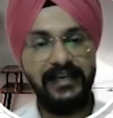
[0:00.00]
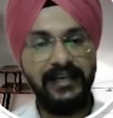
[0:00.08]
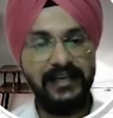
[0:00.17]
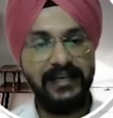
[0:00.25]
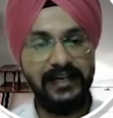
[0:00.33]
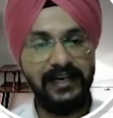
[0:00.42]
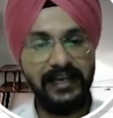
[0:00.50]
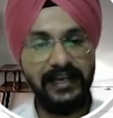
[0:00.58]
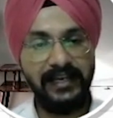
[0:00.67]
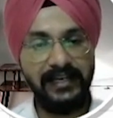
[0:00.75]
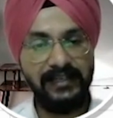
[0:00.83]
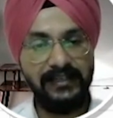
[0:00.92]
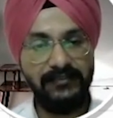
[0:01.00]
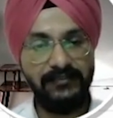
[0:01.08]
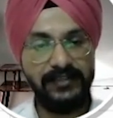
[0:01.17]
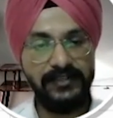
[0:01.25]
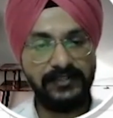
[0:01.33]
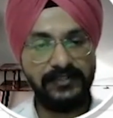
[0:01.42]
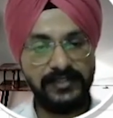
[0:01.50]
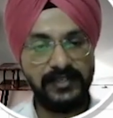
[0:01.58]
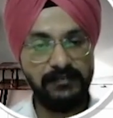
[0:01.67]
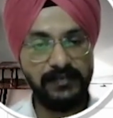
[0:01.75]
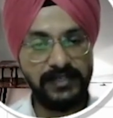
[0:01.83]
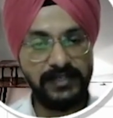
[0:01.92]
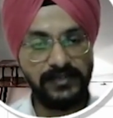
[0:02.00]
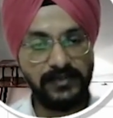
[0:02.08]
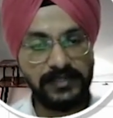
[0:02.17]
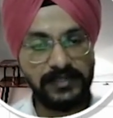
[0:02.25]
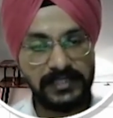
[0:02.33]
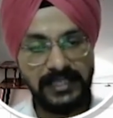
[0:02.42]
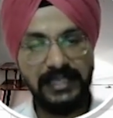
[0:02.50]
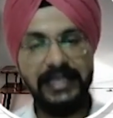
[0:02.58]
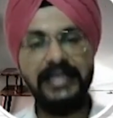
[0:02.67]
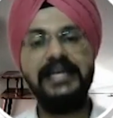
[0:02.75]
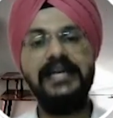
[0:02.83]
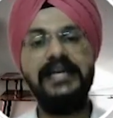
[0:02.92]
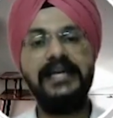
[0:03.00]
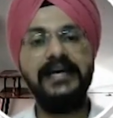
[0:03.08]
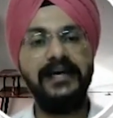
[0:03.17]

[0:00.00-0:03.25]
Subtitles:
Again, the first step is to select it,